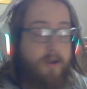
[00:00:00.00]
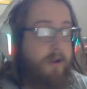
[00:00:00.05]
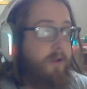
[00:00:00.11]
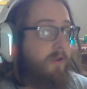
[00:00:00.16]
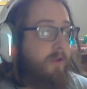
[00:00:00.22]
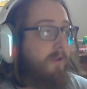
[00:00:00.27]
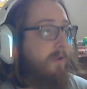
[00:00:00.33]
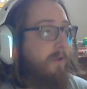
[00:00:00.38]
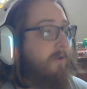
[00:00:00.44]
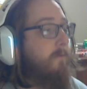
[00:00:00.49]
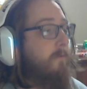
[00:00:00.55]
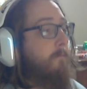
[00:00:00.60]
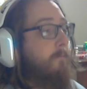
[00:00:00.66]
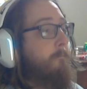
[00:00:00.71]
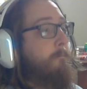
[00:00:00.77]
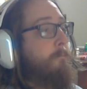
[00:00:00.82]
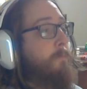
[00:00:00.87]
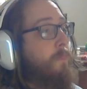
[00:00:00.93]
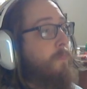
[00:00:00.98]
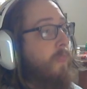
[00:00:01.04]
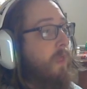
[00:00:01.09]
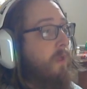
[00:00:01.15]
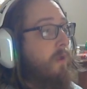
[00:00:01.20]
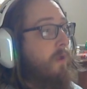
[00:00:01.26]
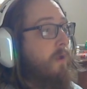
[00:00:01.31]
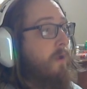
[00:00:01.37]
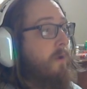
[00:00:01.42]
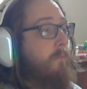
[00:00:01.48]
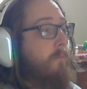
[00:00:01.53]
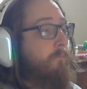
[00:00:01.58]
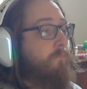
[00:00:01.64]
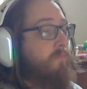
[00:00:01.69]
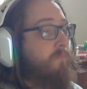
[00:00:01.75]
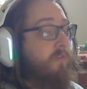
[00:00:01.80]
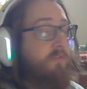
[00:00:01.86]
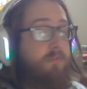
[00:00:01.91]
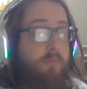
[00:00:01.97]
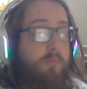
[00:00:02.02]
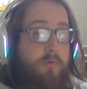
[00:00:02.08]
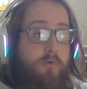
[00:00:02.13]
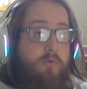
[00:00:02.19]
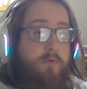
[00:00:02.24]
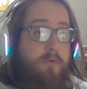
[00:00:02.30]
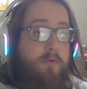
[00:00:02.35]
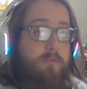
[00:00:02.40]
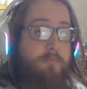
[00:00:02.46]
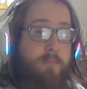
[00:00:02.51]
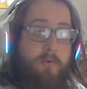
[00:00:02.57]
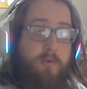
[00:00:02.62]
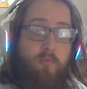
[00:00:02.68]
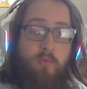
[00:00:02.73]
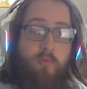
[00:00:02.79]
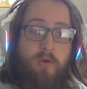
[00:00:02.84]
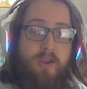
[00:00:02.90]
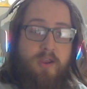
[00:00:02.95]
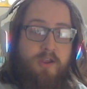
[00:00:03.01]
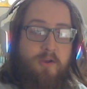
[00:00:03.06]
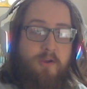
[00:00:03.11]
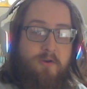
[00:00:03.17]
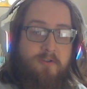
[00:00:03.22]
I am someone who has been working